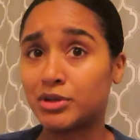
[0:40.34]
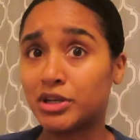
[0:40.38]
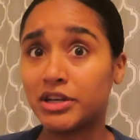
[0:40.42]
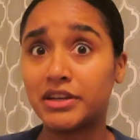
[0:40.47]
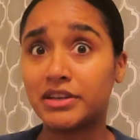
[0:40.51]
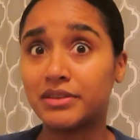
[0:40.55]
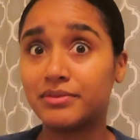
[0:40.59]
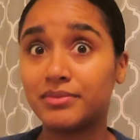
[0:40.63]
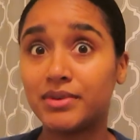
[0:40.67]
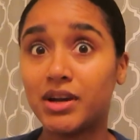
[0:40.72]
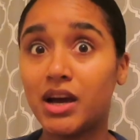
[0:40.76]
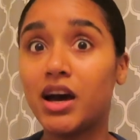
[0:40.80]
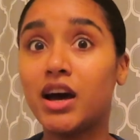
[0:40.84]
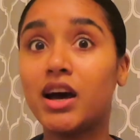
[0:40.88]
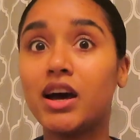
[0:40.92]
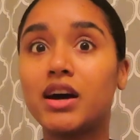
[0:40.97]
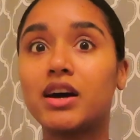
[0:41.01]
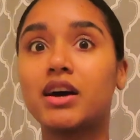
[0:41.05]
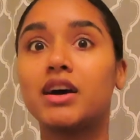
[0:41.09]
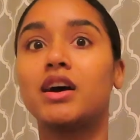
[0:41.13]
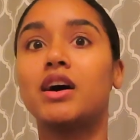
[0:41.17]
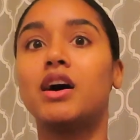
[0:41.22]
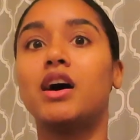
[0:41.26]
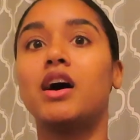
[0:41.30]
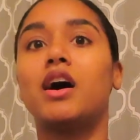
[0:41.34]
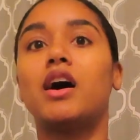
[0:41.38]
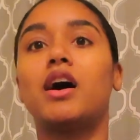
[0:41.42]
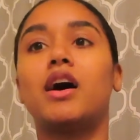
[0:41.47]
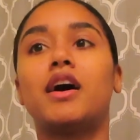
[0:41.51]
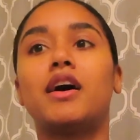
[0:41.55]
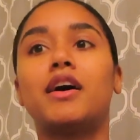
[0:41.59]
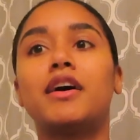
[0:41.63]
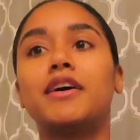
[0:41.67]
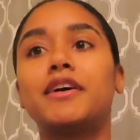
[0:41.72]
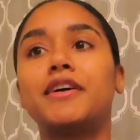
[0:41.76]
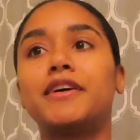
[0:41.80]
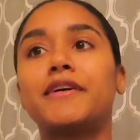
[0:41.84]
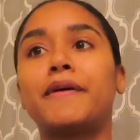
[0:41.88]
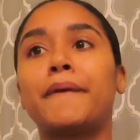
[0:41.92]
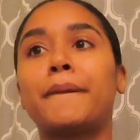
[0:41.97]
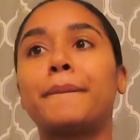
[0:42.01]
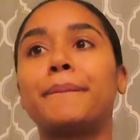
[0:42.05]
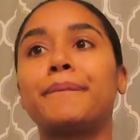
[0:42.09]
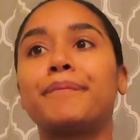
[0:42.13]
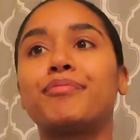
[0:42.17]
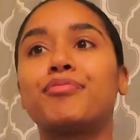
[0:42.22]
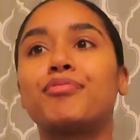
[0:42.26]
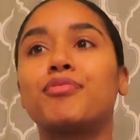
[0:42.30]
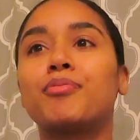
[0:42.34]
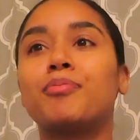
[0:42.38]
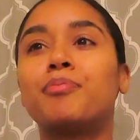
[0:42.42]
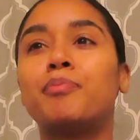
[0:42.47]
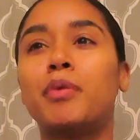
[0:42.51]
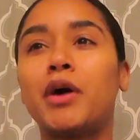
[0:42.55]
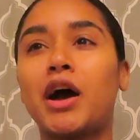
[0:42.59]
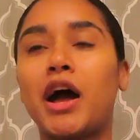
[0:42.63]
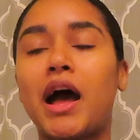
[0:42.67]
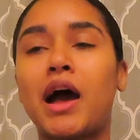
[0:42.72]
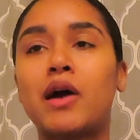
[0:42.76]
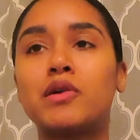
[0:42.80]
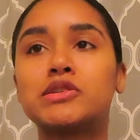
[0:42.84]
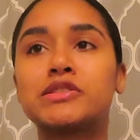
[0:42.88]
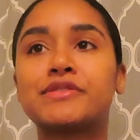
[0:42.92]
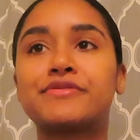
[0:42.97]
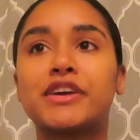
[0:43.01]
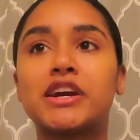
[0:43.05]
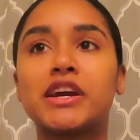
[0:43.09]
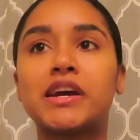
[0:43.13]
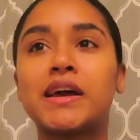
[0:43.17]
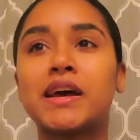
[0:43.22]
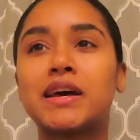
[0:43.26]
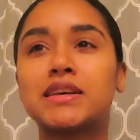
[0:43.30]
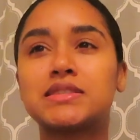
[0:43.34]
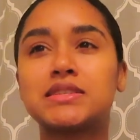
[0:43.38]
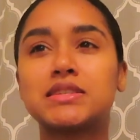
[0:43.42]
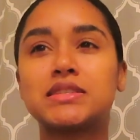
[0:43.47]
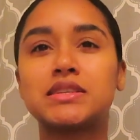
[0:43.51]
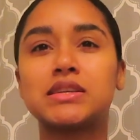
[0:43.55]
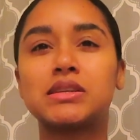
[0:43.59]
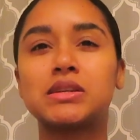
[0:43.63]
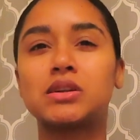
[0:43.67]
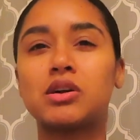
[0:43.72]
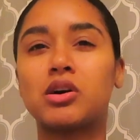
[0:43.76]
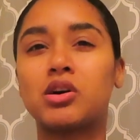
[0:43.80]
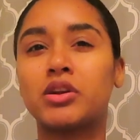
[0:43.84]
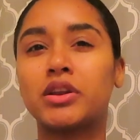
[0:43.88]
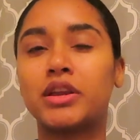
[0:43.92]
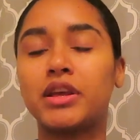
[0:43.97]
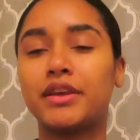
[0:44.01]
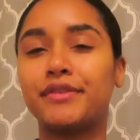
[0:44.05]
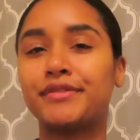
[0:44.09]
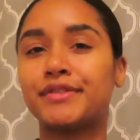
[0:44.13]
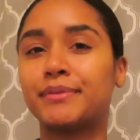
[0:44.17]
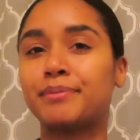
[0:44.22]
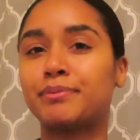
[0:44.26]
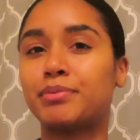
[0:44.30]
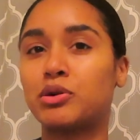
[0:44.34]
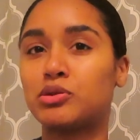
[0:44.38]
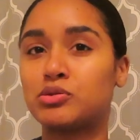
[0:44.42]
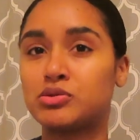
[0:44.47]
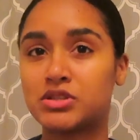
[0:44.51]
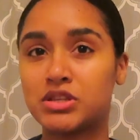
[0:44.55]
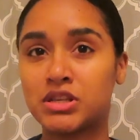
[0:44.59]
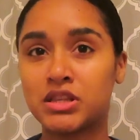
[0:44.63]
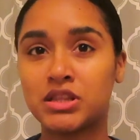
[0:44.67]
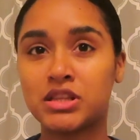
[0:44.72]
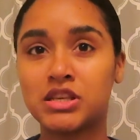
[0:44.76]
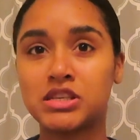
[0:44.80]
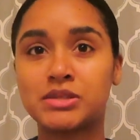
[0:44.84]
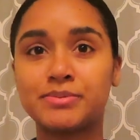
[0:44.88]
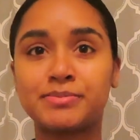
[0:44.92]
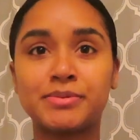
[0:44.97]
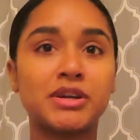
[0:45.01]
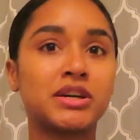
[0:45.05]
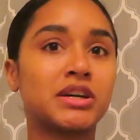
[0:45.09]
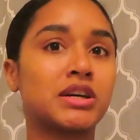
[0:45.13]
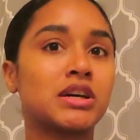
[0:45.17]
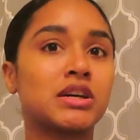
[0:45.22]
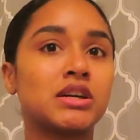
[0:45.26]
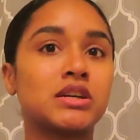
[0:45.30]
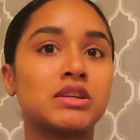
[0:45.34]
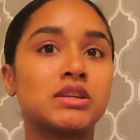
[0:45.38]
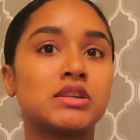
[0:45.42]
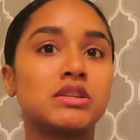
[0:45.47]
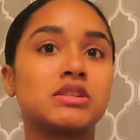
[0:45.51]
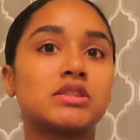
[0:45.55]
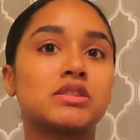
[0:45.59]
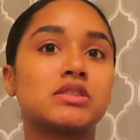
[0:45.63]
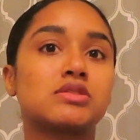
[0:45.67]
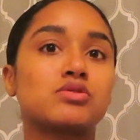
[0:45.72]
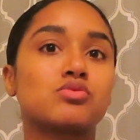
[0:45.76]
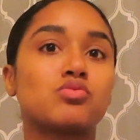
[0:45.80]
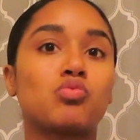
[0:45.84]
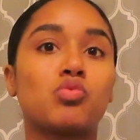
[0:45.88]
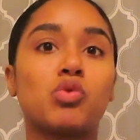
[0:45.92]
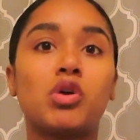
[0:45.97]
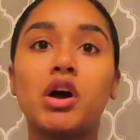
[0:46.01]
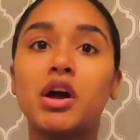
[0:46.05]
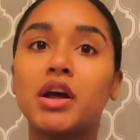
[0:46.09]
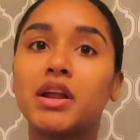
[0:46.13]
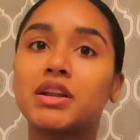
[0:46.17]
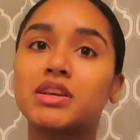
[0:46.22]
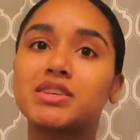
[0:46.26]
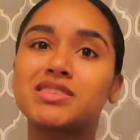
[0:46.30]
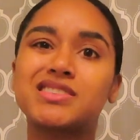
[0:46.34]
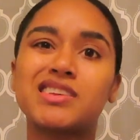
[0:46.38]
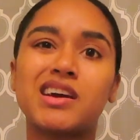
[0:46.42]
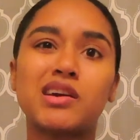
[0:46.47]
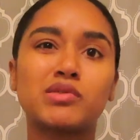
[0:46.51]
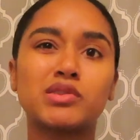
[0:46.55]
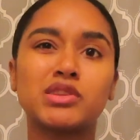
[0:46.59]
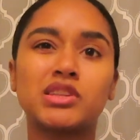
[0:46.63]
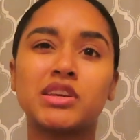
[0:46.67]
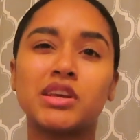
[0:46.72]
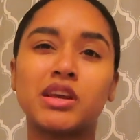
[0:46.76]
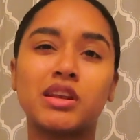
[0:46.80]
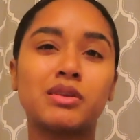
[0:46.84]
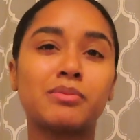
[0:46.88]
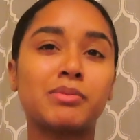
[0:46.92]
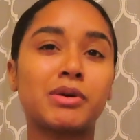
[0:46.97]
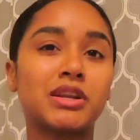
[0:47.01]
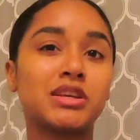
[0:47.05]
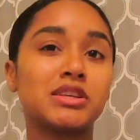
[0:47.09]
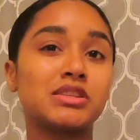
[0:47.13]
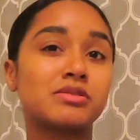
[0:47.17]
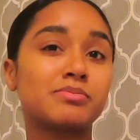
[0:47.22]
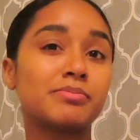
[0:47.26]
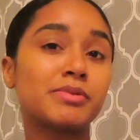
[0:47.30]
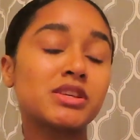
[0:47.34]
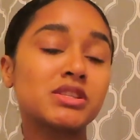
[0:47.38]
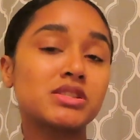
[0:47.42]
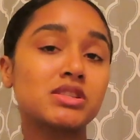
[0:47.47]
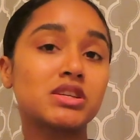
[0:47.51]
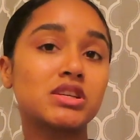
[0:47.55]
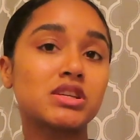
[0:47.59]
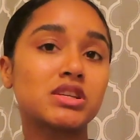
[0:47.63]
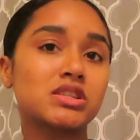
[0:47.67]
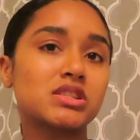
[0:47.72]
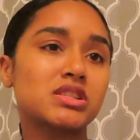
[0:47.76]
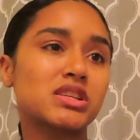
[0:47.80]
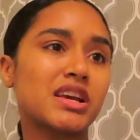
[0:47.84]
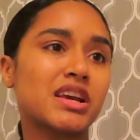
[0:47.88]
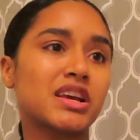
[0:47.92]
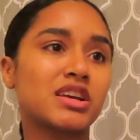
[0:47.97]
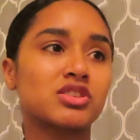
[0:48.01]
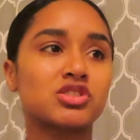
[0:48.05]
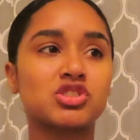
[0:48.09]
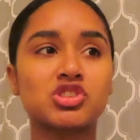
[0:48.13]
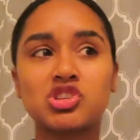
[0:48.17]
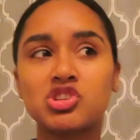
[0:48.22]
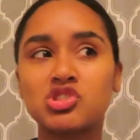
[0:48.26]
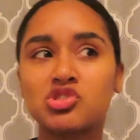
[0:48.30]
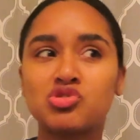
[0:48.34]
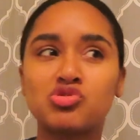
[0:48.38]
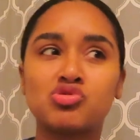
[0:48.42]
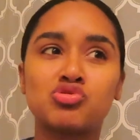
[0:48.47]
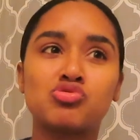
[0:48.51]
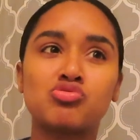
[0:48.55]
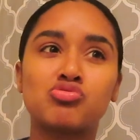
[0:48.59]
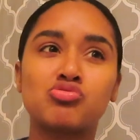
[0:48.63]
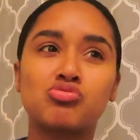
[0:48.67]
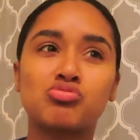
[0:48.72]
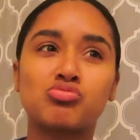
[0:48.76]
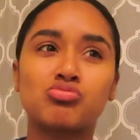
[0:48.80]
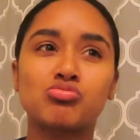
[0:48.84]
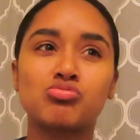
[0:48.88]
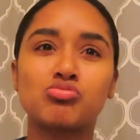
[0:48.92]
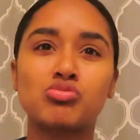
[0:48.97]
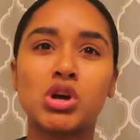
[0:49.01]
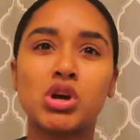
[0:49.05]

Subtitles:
good. But I was very hesitant on even posting this because 1, it's not really anybody's business, and 2,